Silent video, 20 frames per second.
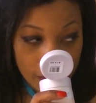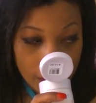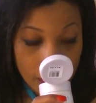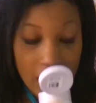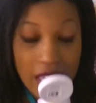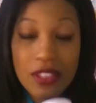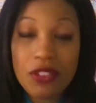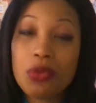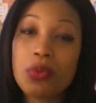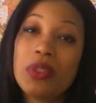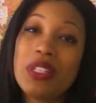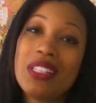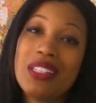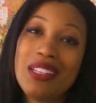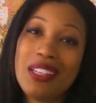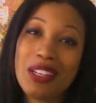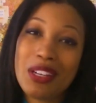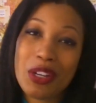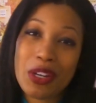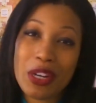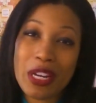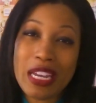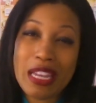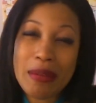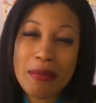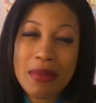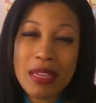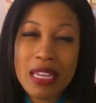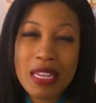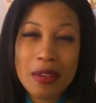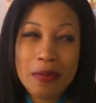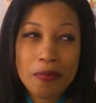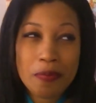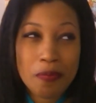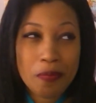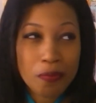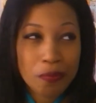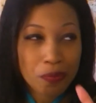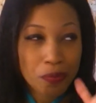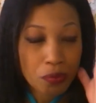it's really creamy,
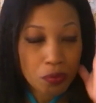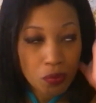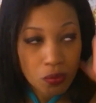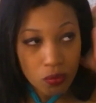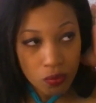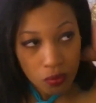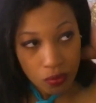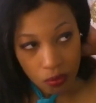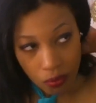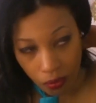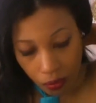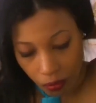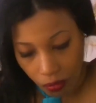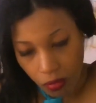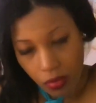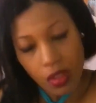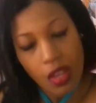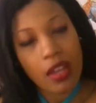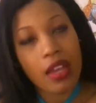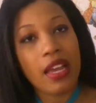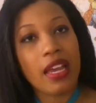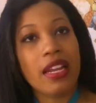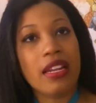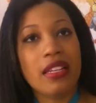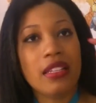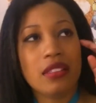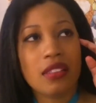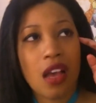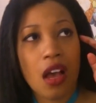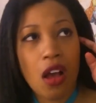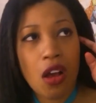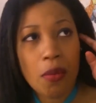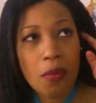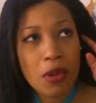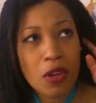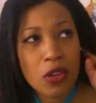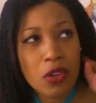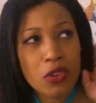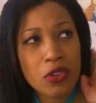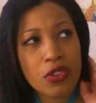and it's
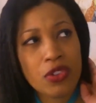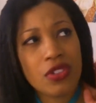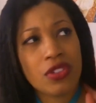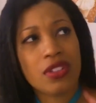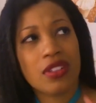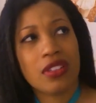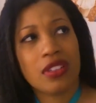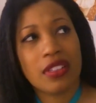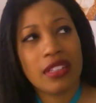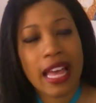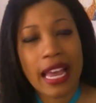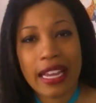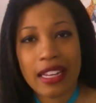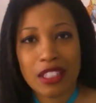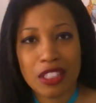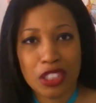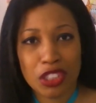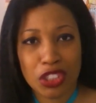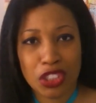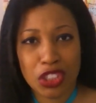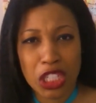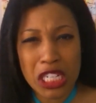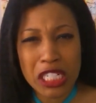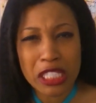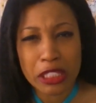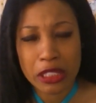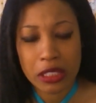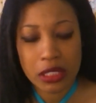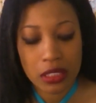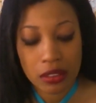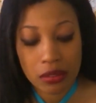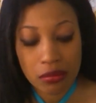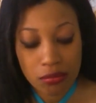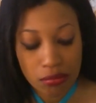almost like a dessert,